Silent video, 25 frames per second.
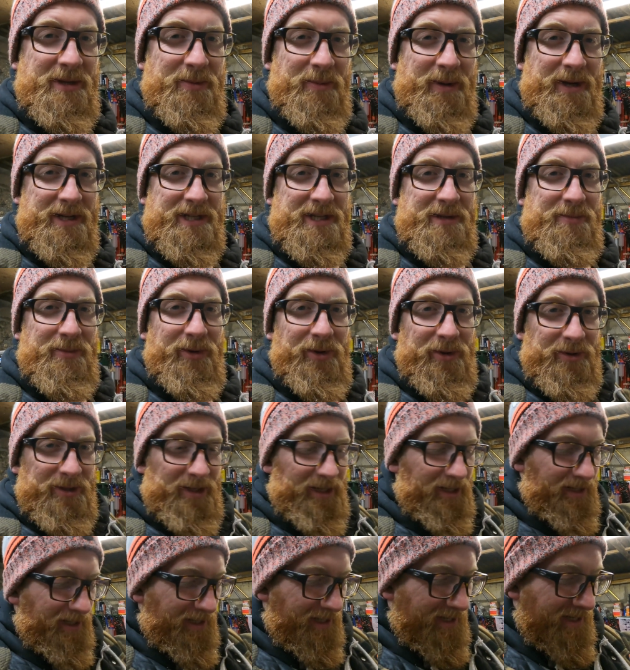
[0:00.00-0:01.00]
When
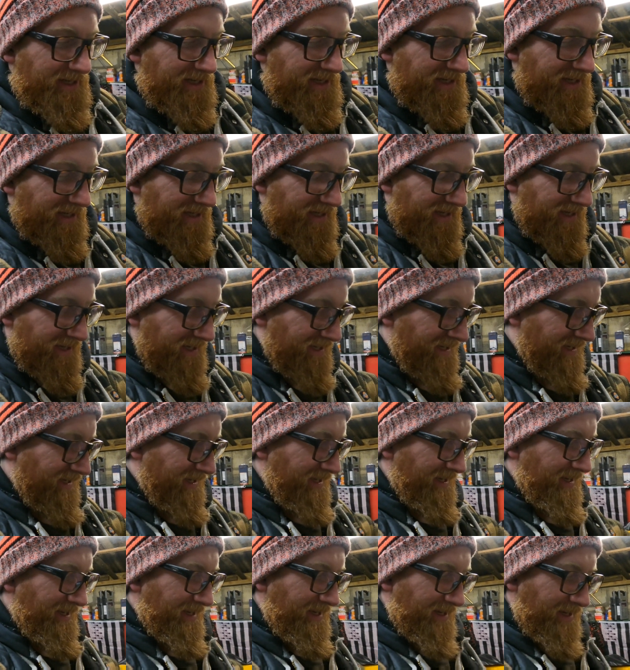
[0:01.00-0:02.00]
demolding,
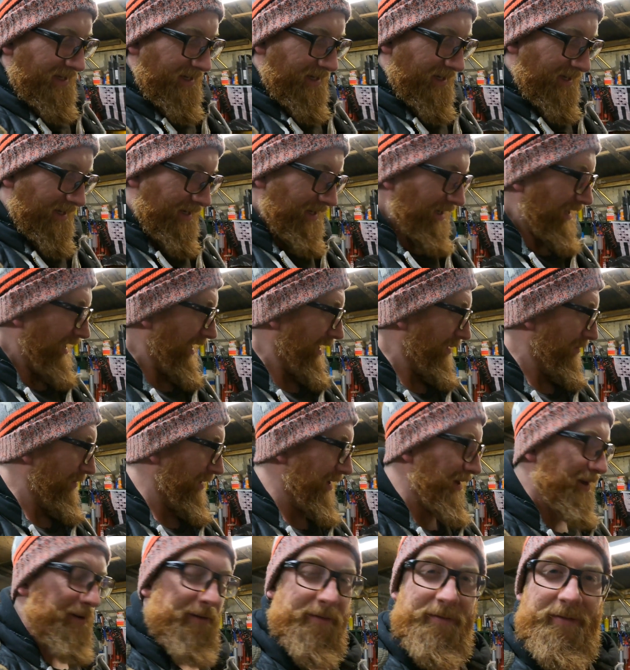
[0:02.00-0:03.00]
I
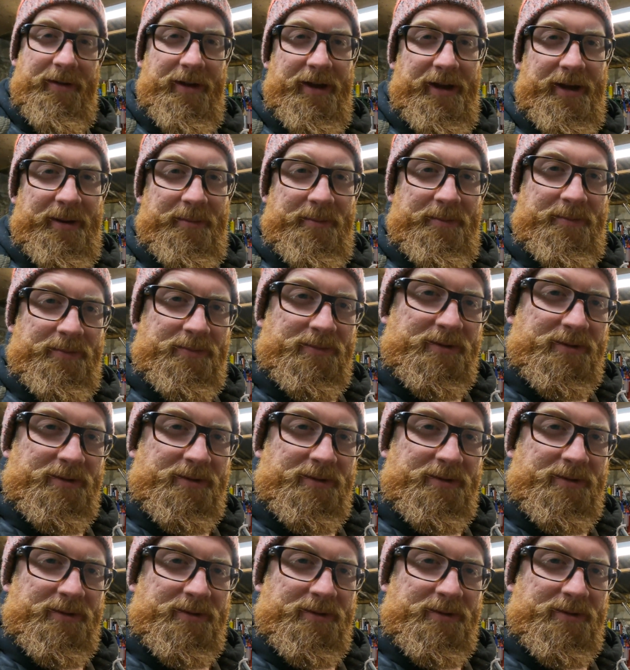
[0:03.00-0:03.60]
may have